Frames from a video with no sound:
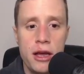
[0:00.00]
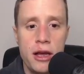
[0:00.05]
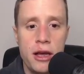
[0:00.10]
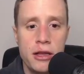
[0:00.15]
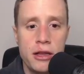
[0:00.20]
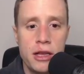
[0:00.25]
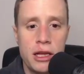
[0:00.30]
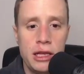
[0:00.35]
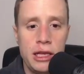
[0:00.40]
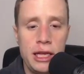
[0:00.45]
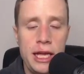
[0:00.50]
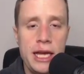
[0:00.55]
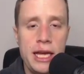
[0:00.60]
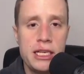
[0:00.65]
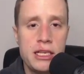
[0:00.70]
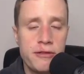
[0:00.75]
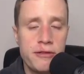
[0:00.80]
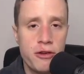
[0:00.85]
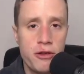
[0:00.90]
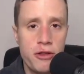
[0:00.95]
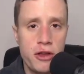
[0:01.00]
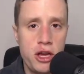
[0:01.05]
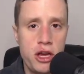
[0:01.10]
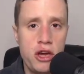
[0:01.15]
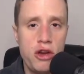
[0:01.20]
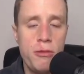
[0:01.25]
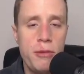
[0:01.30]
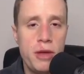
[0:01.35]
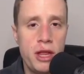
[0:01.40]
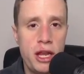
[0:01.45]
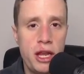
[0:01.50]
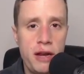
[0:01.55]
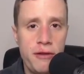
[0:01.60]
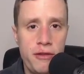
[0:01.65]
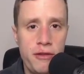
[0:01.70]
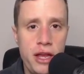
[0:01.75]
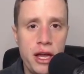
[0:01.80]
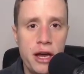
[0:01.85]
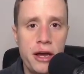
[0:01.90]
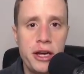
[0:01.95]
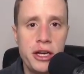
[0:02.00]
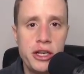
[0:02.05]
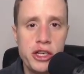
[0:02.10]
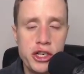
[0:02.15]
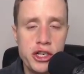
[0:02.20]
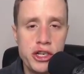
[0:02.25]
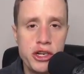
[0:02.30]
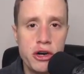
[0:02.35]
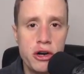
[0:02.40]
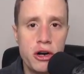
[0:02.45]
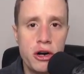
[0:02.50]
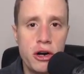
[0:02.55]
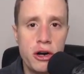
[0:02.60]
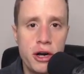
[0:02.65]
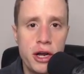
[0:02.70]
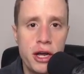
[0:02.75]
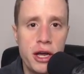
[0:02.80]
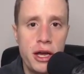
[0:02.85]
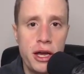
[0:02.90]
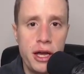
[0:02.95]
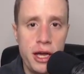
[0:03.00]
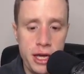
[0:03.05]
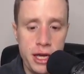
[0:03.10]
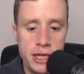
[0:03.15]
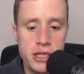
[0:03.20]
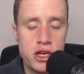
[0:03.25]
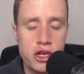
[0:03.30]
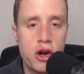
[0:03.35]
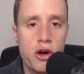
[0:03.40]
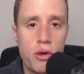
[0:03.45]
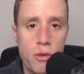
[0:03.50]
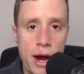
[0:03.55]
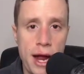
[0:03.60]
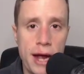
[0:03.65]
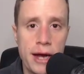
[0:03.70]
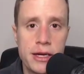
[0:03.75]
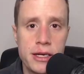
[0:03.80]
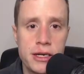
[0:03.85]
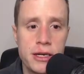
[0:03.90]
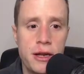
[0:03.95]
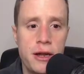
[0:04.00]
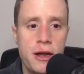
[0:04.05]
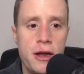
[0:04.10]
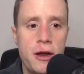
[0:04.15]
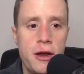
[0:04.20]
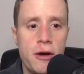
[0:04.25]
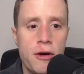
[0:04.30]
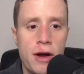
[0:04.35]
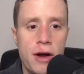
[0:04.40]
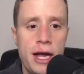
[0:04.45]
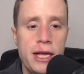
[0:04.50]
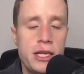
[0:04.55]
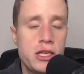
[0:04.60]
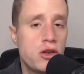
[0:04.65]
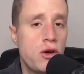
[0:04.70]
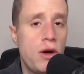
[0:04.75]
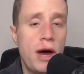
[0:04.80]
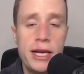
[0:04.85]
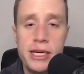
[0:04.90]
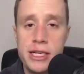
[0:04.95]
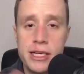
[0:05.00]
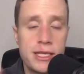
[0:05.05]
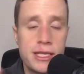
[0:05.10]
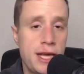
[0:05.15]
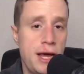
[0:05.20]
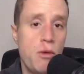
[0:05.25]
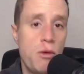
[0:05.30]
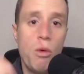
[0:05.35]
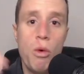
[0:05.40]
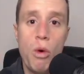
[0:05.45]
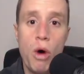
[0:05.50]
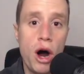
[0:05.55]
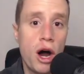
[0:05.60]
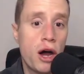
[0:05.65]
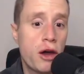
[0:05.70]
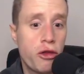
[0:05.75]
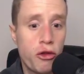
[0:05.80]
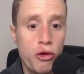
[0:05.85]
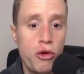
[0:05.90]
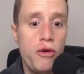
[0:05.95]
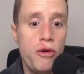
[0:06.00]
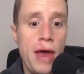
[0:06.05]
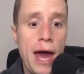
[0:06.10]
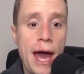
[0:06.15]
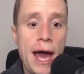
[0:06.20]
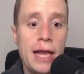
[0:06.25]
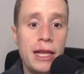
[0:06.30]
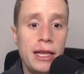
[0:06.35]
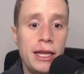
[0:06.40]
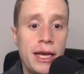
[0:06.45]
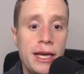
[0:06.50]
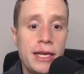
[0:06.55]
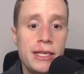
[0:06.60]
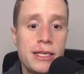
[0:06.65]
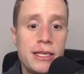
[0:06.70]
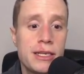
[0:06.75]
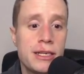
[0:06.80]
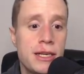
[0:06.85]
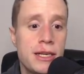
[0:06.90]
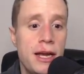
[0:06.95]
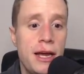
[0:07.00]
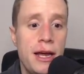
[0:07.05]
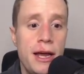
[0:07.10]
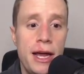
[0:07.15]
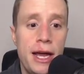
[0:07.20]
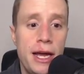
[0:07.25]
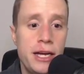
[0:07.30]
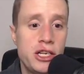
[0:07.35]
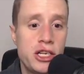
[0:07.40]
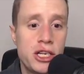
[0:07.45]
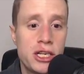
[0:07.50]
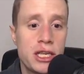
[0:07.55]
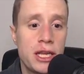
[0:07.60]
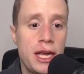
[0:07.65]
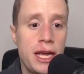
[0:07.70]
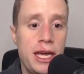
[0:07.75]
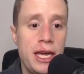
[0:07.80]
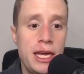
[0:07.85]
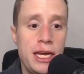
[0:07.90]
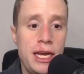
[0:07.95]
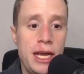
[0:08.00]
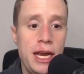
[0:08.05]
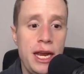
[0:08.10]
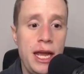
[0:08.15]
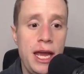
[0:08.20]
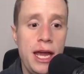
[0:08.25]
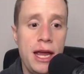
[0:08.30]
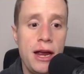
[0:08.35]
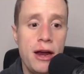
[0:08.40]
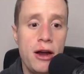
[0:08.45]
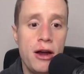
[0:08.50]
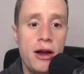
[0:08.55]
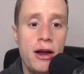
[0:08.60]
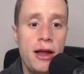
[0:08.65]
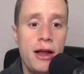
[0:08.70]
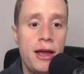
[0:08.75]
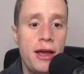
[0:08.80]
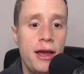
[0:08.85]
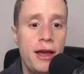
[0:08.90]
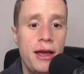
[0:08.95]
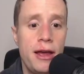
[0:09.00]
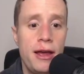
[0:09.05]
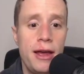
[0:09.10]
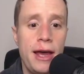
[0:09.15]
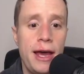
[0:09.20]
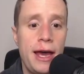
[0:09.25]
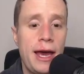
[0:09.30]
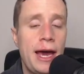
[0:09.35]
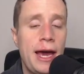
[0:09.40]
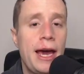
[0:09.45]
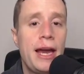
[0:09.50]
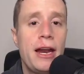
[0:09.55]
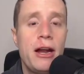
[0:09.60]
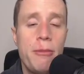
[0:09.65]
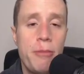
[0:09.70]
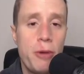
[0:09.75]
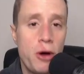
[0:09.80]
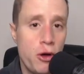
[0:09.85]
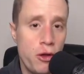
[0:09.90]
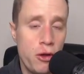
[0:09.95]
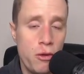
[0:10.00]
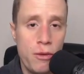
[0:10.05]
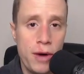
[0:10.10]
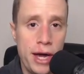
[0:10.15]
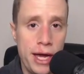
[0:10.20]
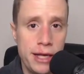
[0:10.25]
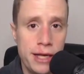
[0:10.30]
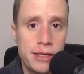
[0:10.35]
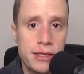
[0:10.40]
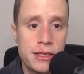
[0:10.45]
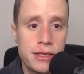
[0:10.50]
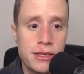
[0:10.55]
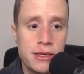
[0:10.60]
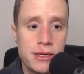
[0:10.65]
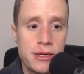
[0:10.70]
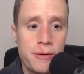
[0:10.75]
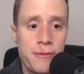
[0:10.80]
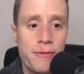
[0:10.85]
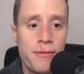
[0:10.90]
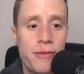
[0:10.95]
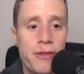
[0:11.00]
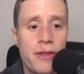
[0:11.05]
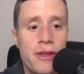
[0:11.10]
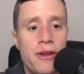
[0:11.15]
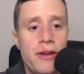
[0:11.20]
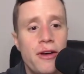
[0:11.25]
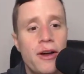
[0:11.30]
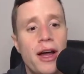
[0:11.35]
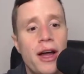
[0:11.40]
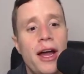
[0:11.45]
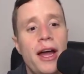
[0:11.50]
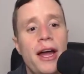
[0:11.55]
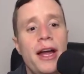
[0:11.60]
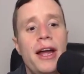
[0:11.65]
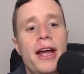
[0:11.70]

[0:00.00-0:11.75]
the list for the cumulatively uninsured is correct, right? So I just say walk through that list, and just like you did here, add up all the weights, okay?